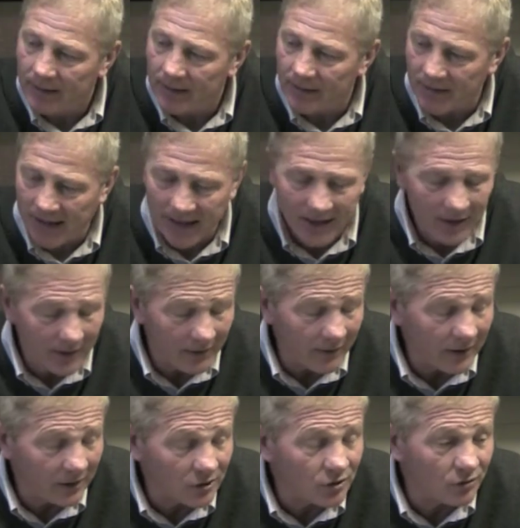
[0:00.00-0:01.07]
they
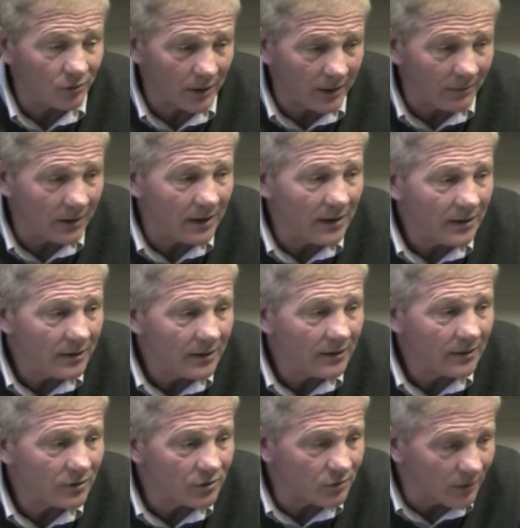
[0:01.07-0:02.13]
are extremely,
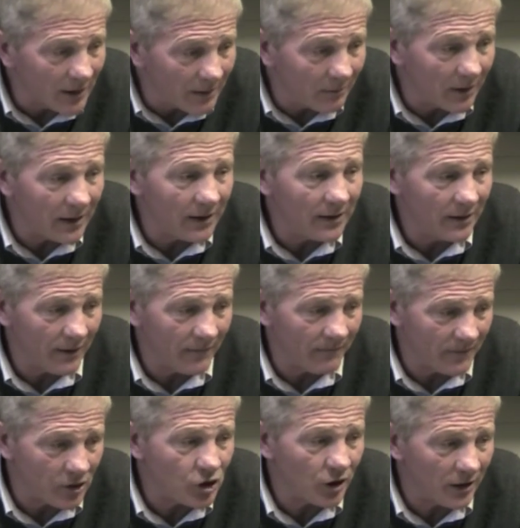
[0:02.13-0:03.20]
extremely
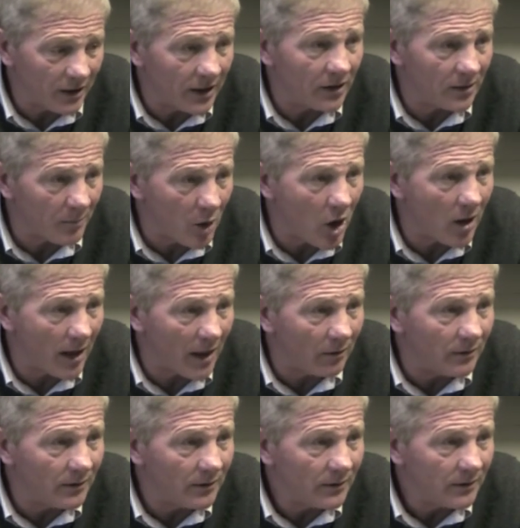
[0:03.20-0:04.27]
efficient in getting the ball
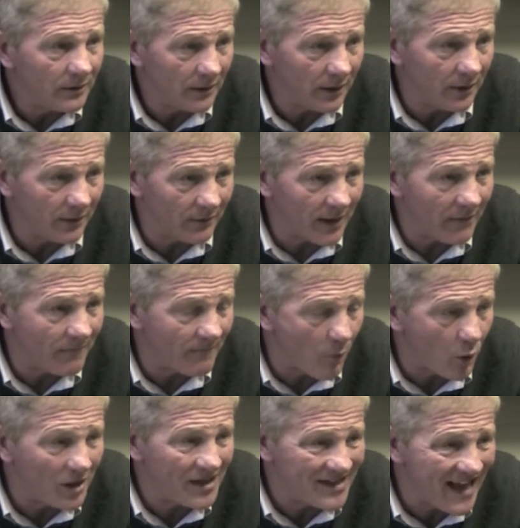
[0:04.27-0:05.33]
out. You know, they've got
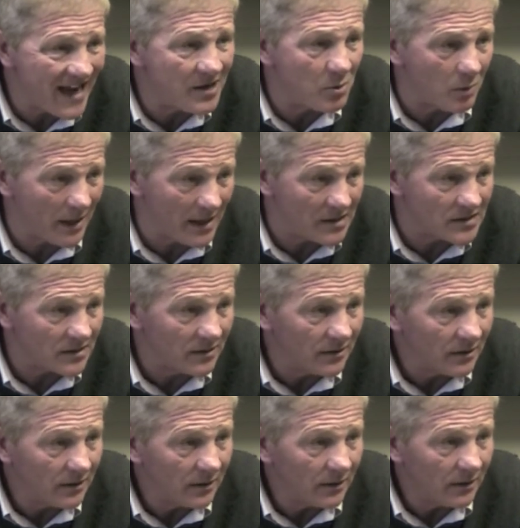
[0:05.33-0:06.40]
40 takeaways,
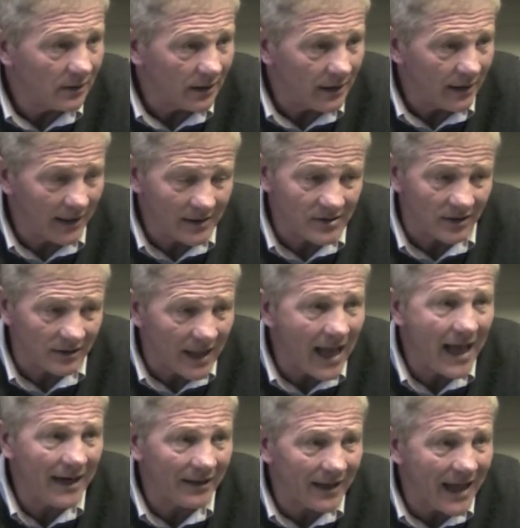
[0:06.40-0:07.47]
and that's a
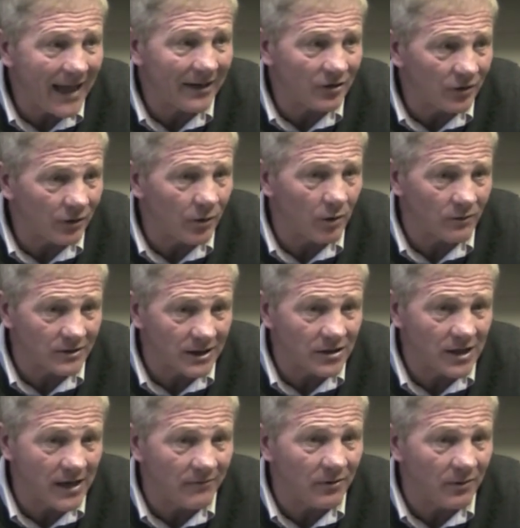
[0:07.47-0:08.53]
lot, a lot of turnovers
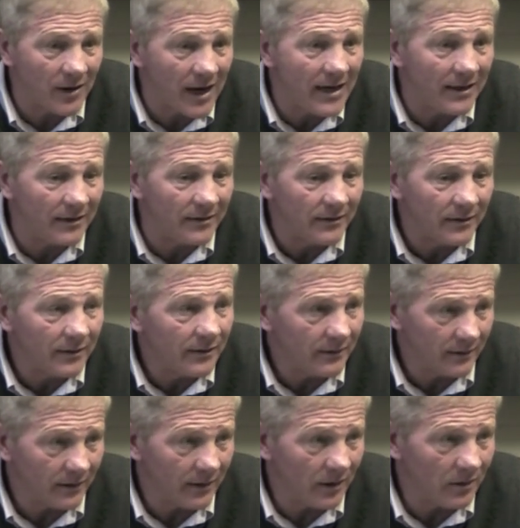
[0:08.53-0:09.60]
that they've created.
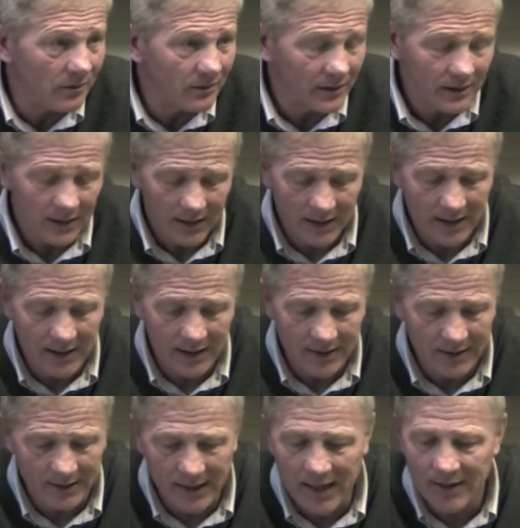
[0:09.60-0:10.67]
You know,
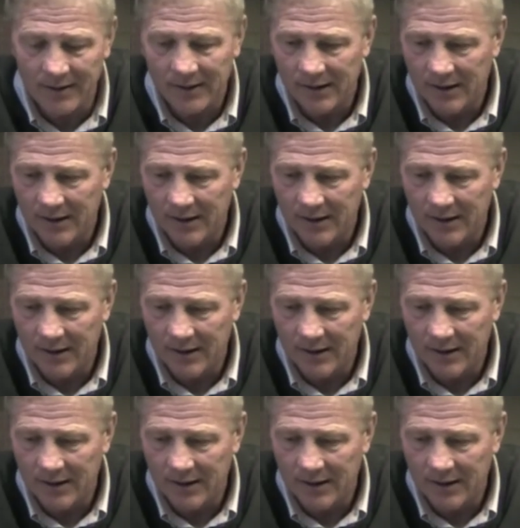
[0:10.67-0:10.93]
and again,